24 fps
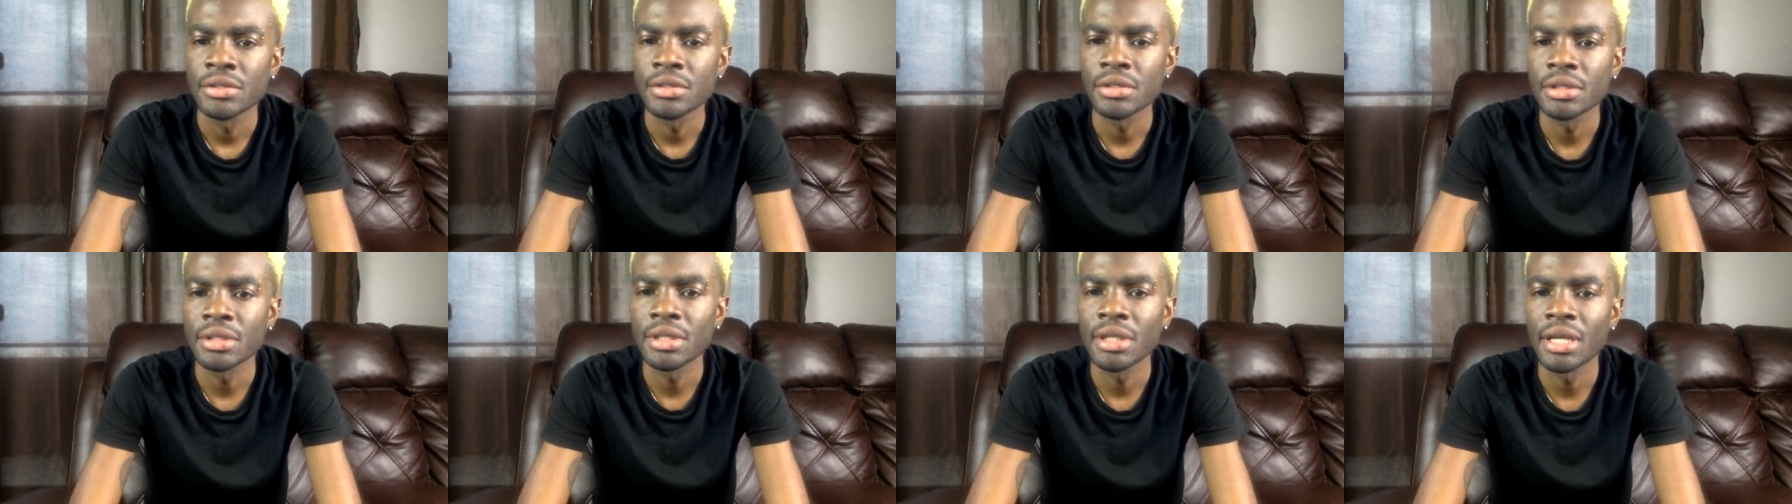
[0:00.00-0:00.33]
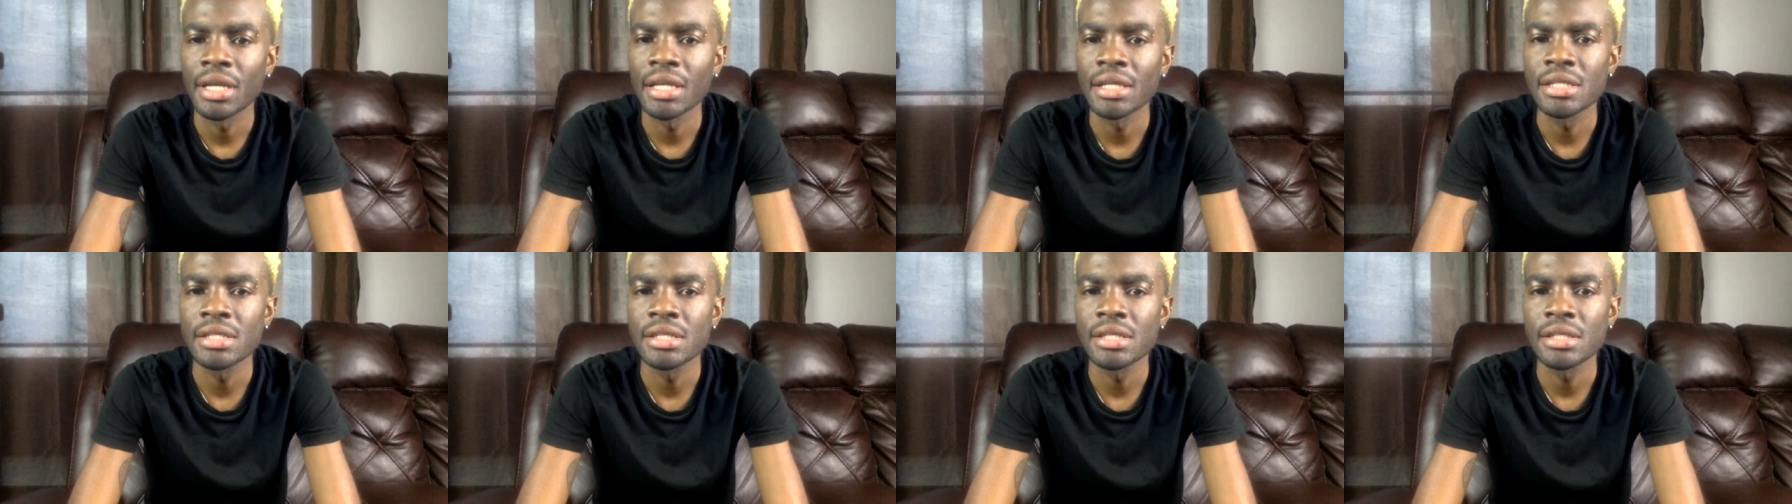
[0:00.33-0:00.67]
So
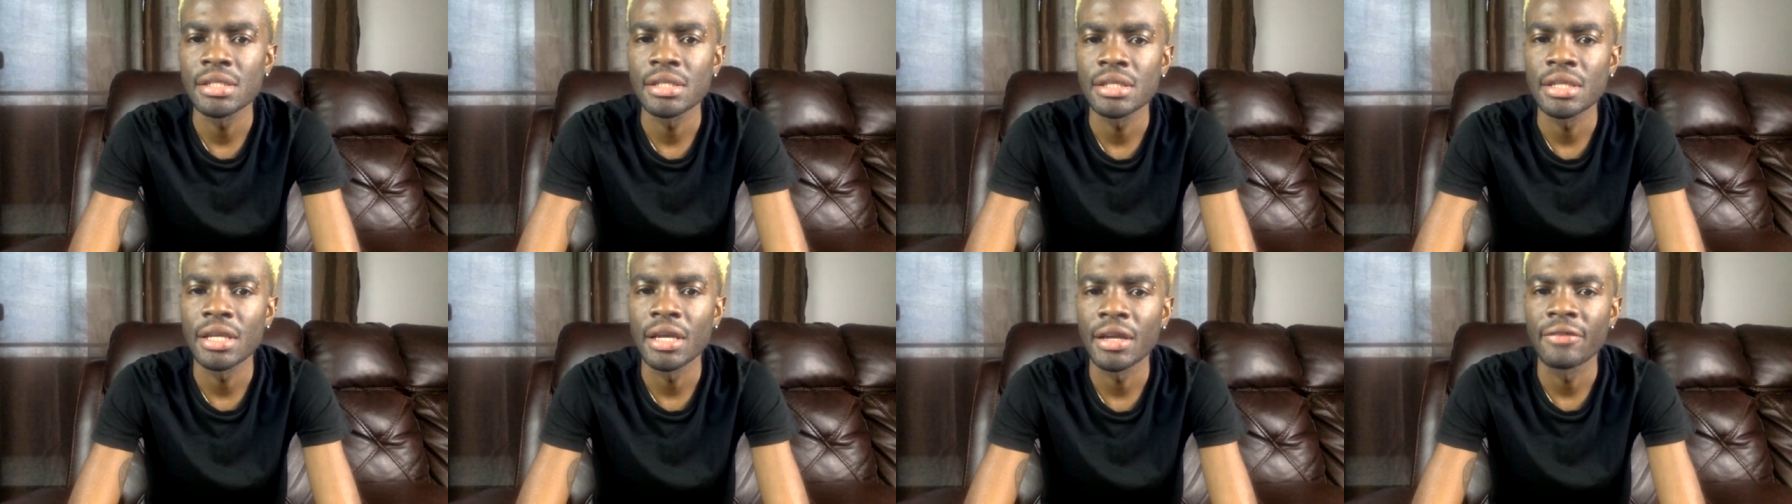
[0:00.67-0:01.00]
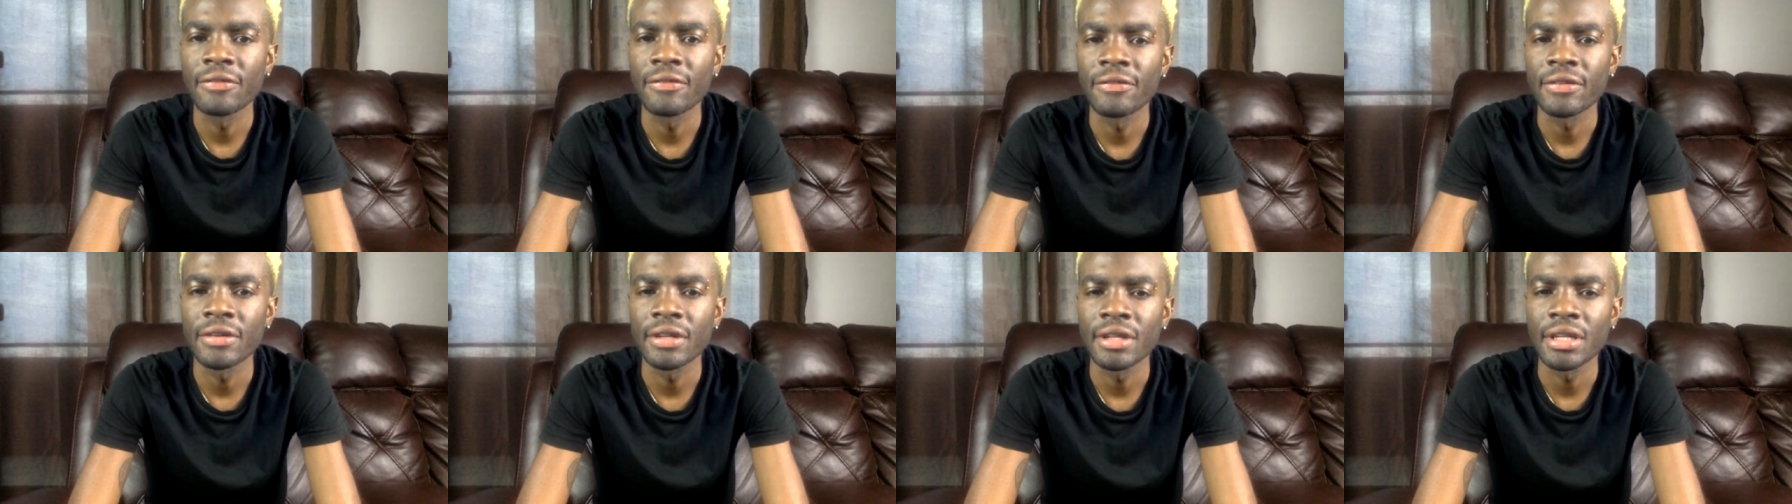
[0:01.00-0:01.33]
that's that
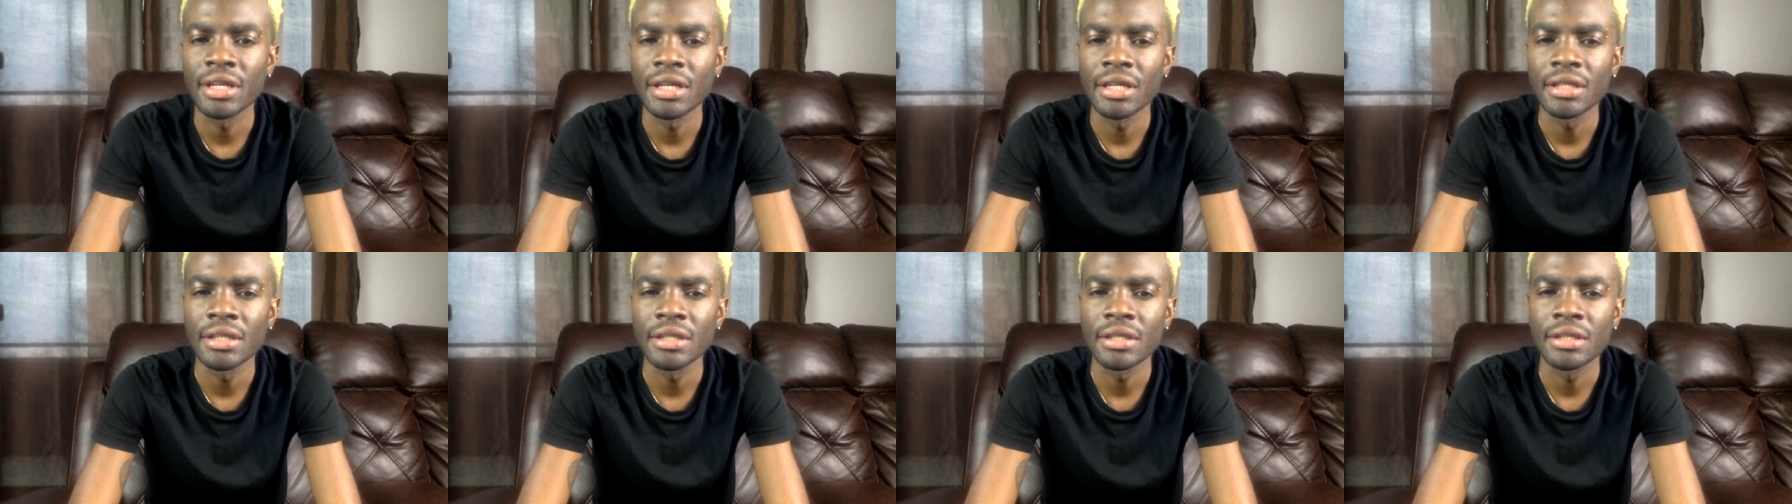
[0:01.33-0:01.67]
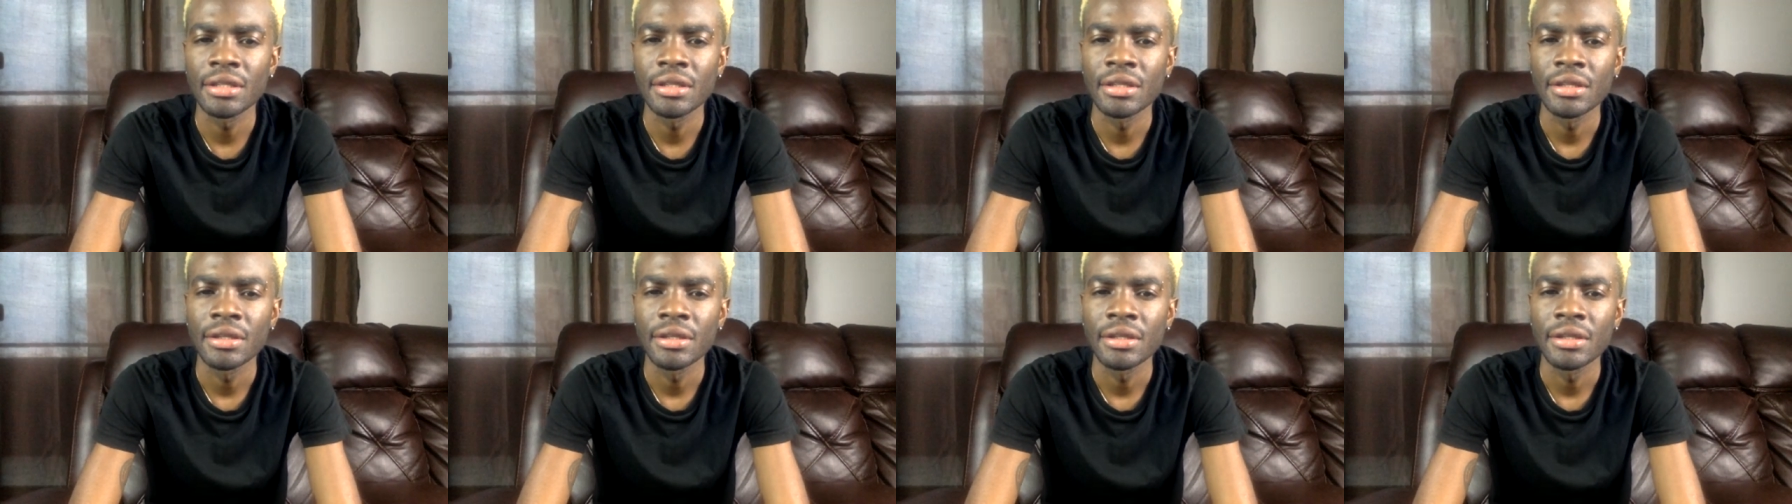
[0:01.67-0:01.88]
for that.